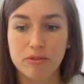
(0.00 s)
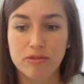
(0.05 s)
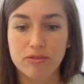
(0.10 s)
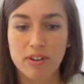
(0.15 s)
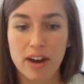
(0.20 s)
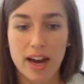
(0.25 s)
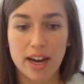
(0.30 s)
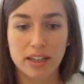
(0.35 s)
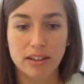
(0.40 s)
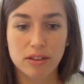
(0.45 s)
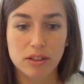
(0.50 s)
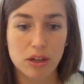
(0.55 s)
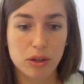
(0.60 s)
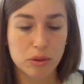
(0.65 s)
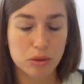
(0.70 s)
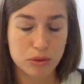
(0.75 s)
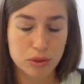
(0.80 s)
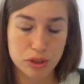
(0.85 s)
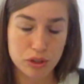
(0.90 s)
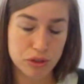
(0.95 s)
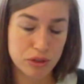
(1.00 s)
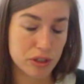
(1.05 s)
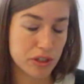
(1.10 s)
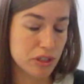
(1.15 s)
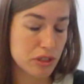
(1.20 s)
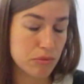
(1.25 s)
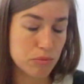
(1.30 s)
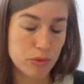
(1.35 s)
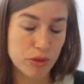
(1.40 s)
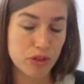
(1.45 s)
Find local
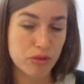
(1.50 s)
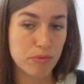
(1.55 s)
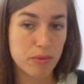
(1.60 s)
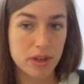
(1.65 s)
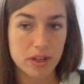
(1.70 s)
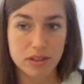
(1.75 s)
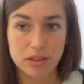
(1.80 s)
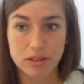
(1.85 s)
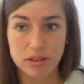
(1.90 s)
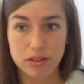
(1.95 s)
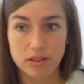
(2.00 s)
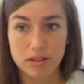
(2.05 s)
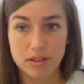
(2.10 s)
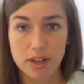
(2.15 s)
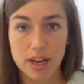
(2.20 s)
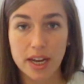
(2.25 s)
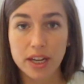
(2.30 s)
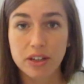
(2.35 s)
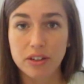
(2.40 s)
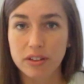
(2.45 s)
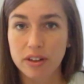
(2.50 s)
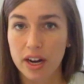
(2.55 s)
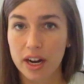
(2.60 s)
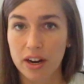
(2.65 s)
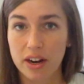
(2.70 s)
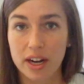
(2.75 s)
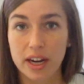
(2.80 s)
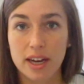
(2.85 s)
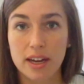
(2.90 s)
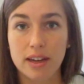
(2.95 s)
nutrition movements in your
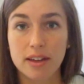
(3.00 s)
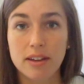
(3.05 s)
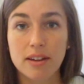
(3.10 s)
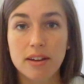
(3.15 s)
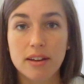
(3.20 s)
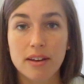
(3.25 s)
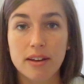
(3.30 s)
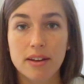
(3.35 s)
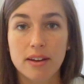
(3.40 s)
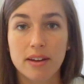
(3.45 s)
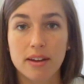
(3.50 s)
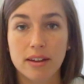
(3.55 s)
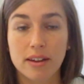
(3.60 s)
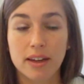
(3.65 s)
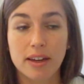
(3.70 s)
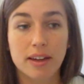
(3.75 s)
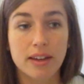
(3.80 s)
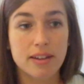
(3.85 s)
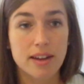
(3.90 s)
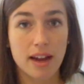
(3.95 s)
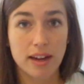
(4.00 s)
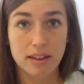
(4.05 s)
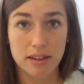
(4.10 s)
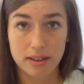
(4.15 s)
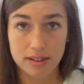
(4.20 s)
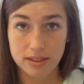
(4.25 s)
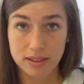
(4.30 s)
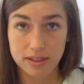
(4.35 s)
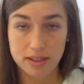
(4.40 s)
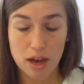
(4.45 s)
area and get
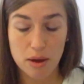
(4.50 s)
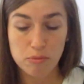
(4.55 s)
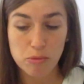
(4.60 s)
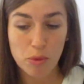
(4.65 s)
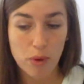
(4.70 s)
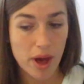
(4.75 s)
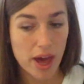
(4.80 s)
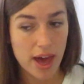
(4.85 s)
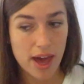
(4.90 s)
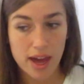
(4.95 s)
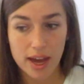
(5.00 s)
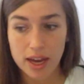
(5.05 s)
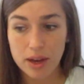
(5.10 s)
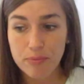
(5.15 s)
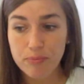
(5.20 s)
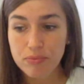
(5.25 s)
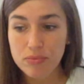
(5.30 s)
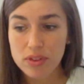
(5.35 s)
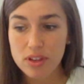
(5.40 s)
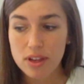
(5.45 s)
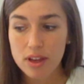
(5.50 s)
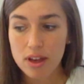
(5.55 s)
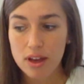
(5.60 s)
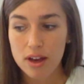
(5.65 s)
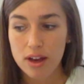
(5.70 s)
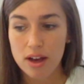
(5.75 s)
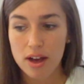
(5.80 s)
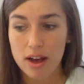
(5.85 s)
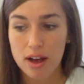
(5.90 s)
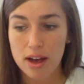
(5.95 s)
connected in some way.
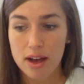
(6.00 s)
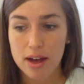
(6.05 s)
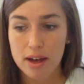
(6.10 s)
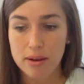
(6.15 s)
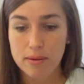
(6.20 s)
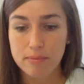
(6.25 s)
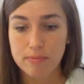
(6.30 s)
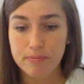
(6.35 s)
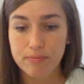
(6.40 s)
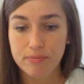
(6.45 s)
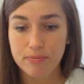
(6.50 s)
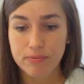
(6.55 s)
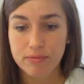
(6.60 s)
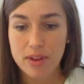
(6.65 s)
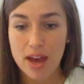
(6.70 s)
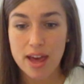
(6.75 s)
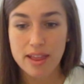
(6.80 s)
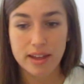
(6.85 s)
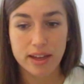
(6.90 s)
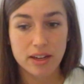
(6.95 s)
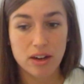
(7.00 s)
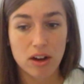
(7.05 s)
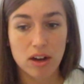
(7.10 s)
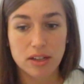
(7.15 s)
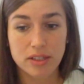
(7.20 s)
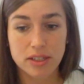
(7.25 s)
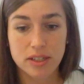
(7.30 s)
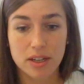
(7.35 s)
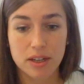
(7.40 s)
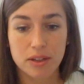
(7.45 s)
And then
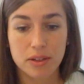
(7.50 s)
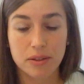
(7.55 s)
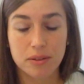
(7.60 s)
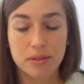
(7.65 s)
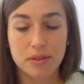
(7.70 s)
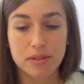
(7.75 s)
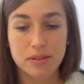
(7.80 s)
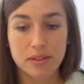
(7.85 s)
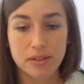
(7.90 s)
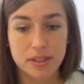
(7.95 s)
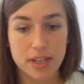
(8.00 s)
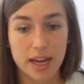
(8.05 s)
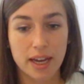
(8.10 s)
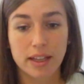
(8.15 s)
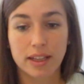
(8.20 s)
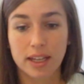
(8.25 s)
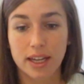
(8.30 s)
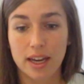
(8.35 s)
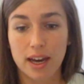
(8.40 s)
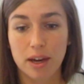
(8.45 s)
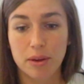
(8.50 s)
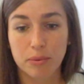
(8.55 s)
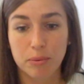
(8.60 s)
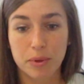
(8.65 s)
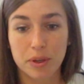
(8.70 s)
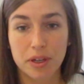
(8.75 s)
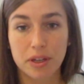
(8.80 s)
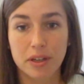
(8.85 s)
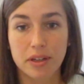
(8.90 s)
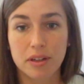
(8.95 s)
also, secondly, I
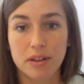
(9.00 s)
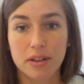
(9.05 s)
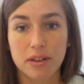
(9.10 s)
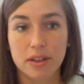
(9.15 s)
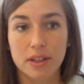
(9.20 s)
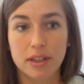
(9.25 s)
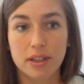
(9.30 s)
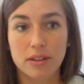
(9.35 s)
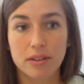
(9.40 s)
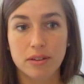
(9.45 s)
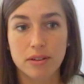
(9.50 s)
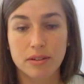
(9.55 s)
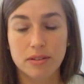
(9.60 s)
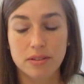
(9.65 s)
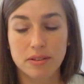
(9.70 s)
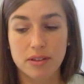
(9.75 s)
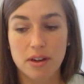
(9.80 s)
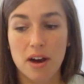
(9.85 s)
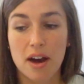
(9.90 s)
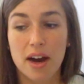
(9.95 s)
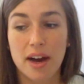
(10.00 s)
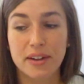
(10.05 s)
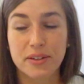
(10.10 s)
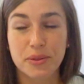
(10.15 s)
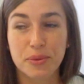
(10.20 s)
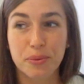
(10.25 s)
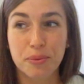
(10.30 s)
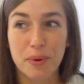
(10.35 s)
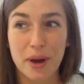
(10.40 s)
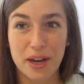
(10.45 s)
would
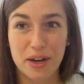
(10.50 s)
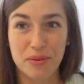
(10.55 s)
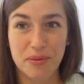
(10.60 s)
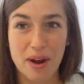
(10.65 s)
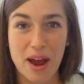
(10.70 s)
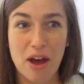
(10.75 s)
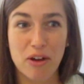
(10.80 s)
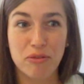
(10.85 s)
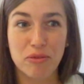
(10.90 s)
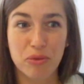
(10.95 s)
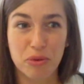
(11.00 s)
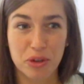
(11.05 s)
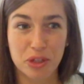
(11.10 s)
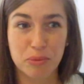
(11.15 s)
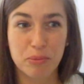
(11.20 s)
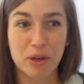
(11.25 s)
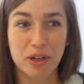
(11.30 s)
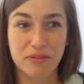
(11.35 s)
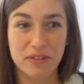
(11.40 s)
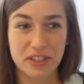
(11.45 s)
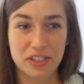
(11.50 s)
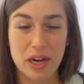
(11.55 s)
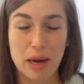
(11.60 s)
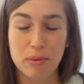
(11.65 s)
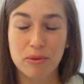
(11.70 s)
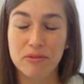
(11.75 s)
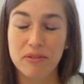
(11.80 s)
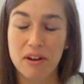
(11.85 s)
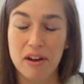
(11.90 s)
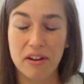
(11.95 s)
not wait around for the perfect
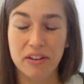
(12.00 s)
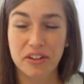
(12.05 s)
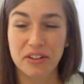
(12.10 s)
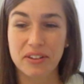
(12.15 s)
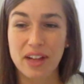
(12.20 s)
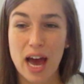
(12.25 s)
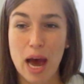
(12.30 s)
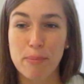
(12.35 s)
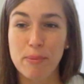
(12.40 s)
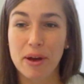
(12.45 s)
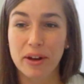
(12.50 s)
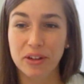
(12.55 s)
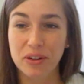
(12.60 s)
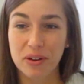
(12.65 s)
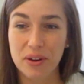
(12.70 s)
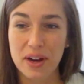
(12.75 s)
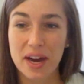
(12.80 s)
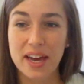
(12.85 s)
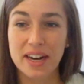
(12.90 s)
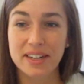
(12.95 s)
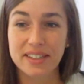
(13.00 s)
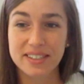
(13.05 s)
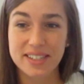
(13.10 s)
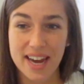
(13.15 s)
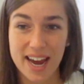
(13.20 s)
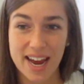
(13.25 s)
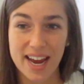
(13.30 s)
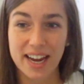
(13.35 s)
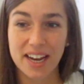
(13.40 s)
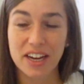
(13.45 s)
job to fall in your lap. I'd go ahead and
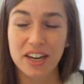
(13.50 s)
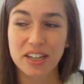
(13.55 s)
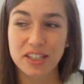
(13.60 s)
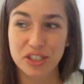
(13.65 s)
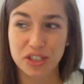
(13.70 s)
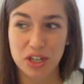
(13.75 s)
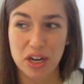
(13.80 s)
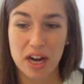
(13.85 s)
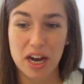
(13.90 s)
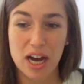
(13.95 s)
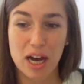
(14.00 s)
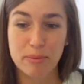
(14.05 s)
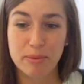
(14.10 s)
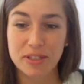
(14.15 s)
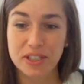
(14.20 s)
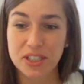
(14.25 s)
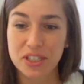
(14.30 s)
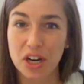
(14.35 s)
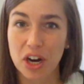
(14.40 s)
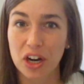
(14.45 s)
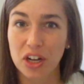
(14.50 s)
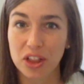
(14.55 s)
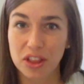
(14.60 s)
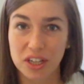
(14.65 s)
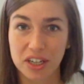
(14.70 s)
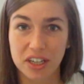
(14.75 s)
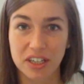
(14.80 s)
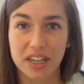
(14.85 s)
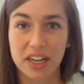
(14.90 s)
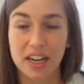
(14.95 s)
take a job and start
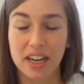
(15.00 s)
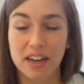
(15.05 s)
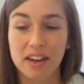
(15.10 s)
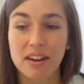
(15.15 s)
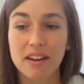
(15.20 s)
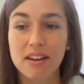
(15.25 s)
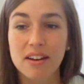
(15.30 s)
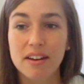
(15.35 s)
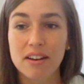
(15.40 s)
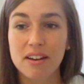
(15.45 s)
learning